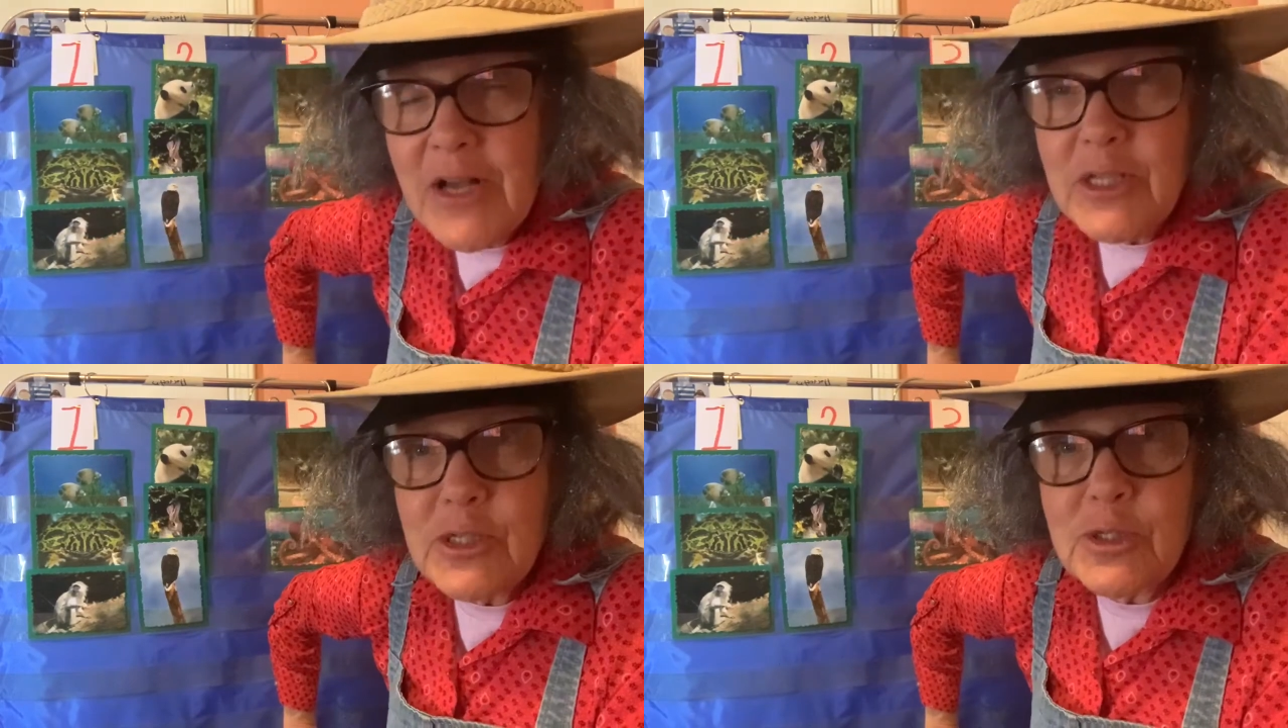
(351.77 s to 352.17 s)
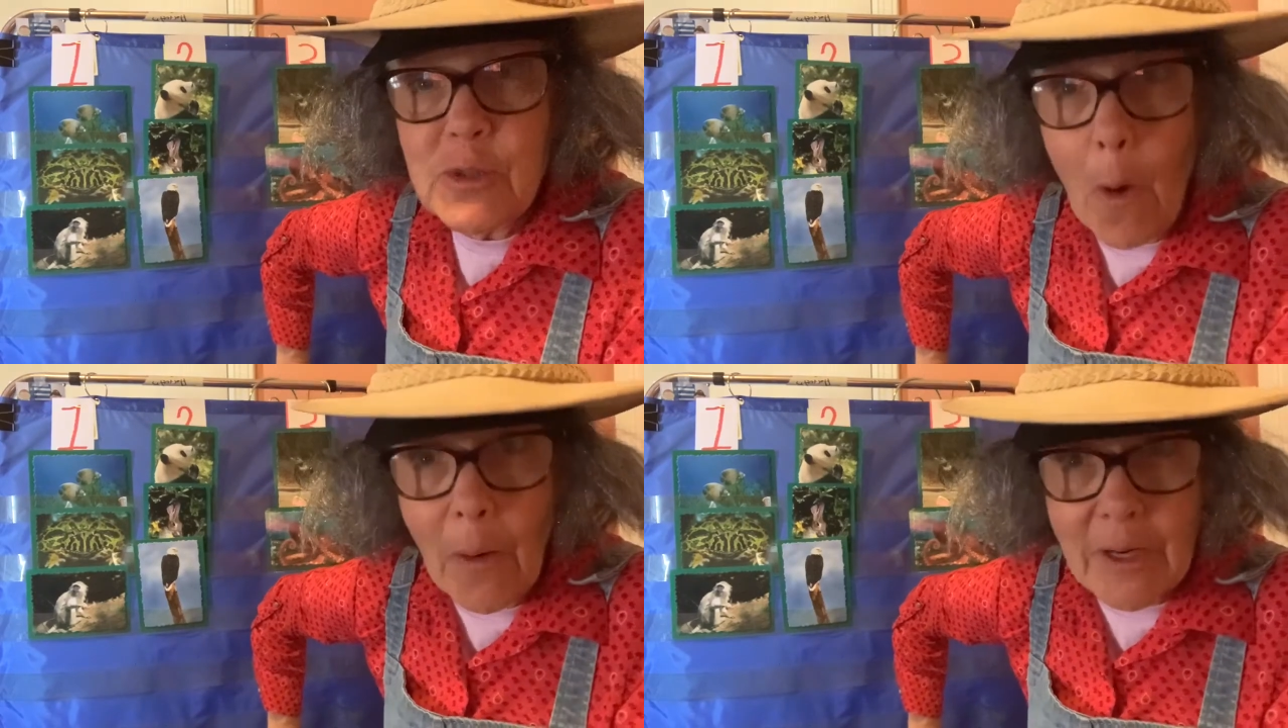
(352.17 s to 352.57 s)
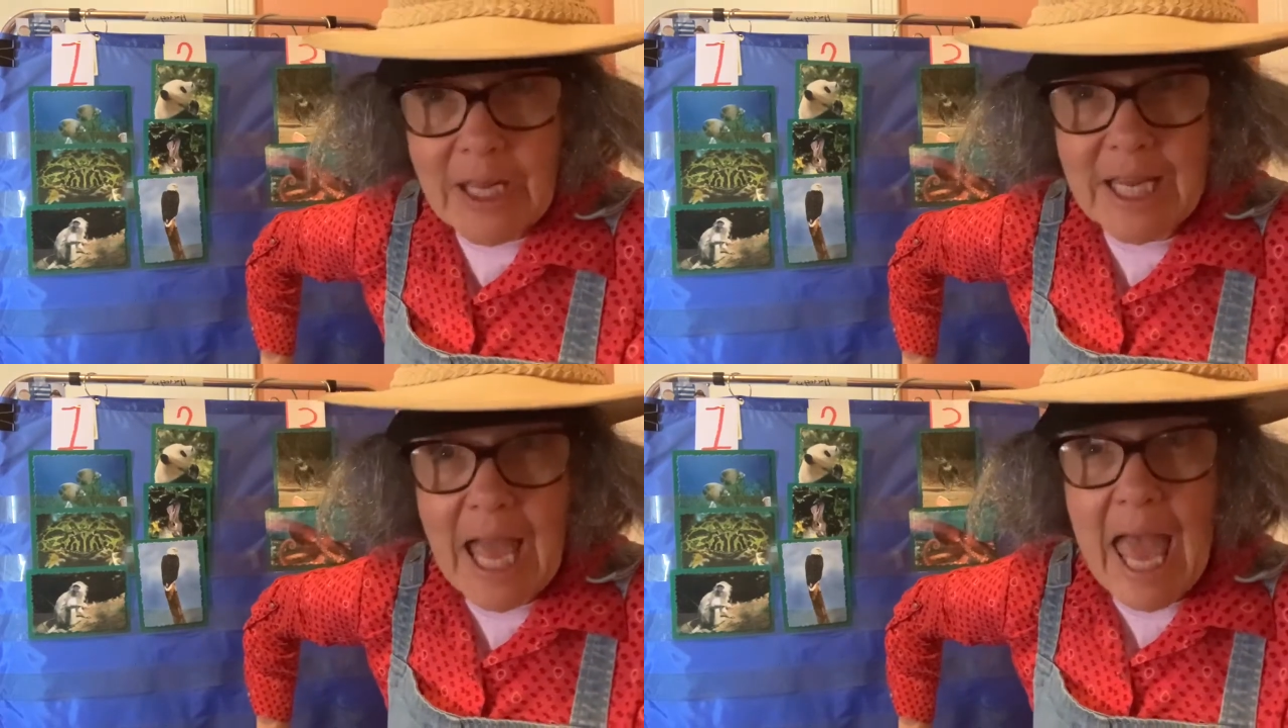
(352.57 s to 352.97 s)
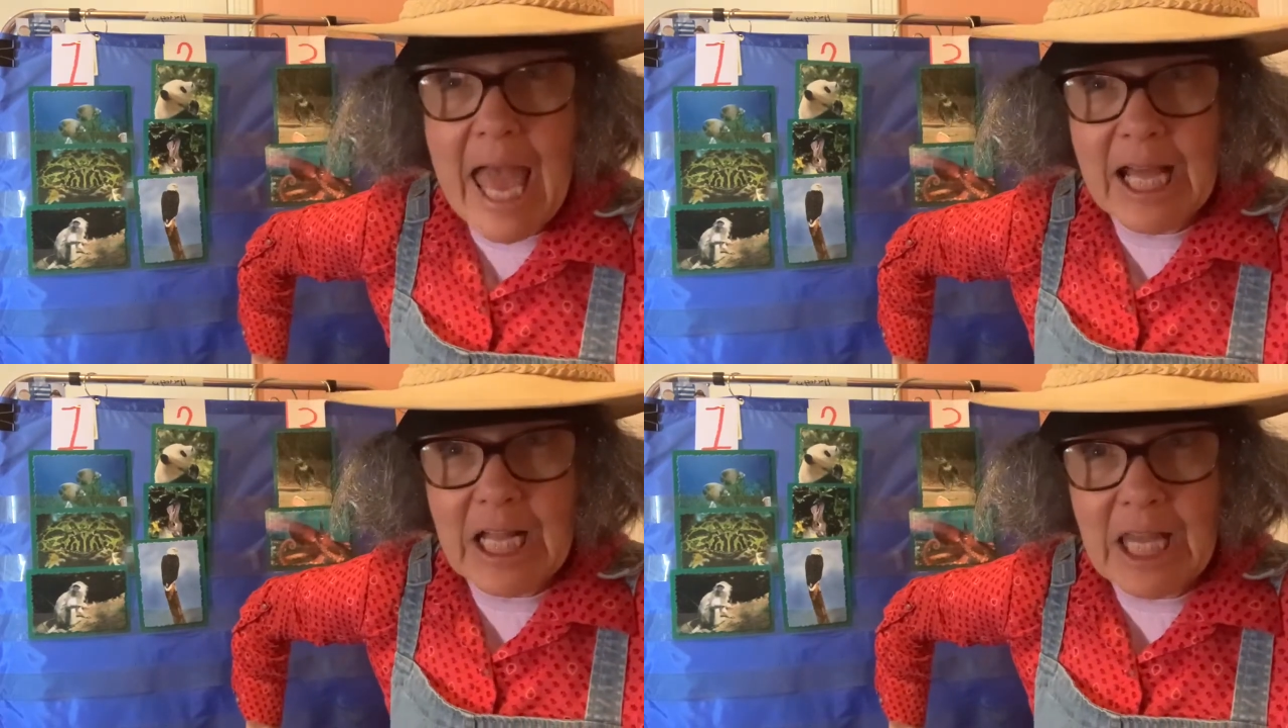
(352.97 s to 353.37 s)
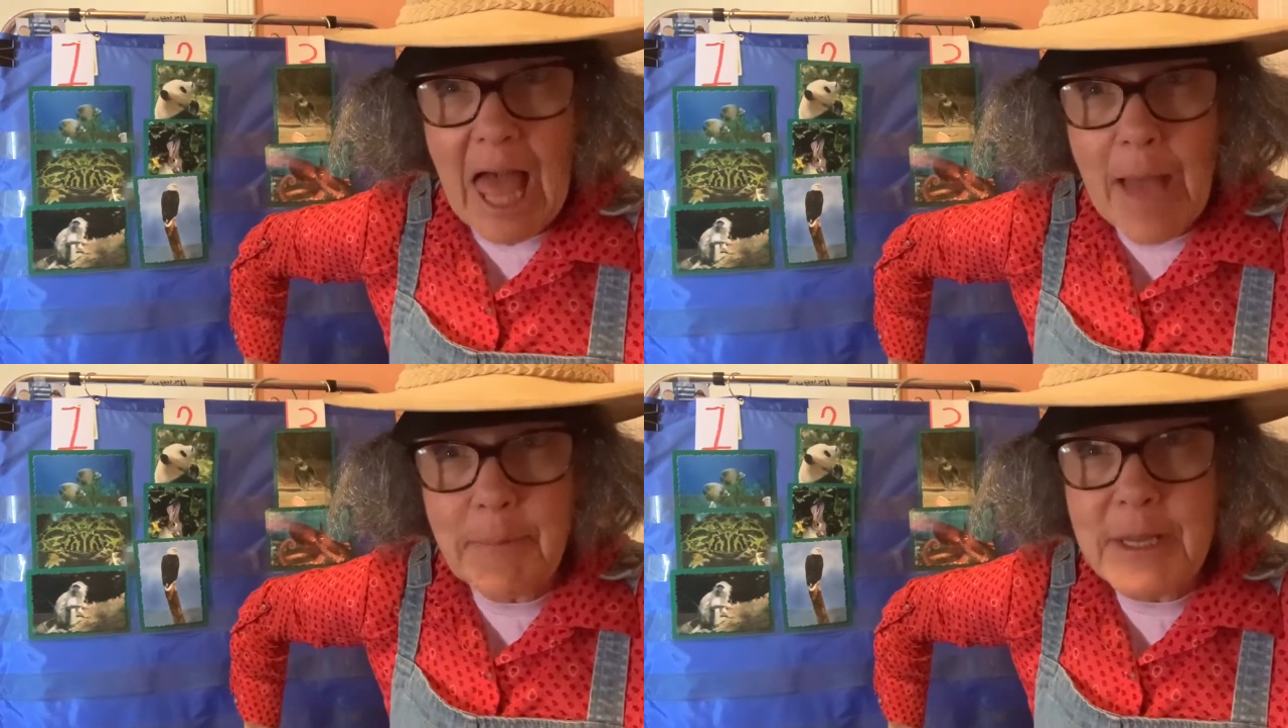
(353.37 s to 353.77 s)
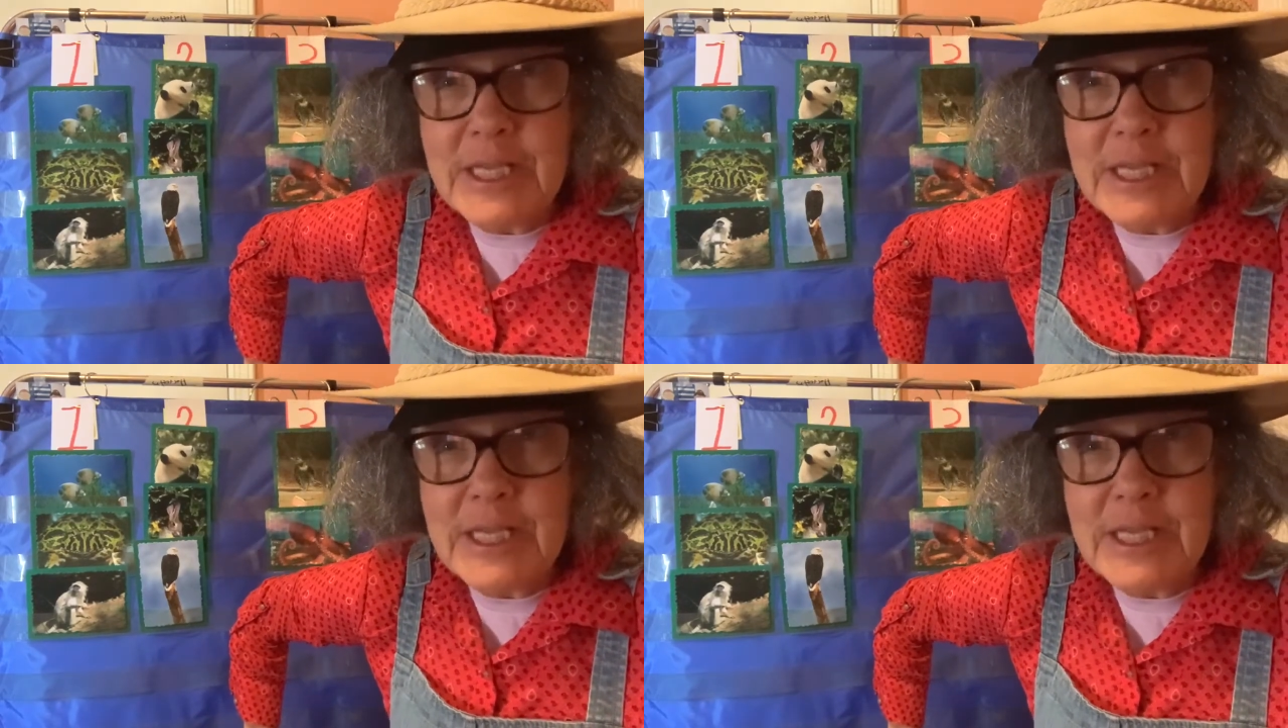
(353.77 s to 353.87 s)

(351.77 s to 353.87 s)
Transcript: sorting and clapping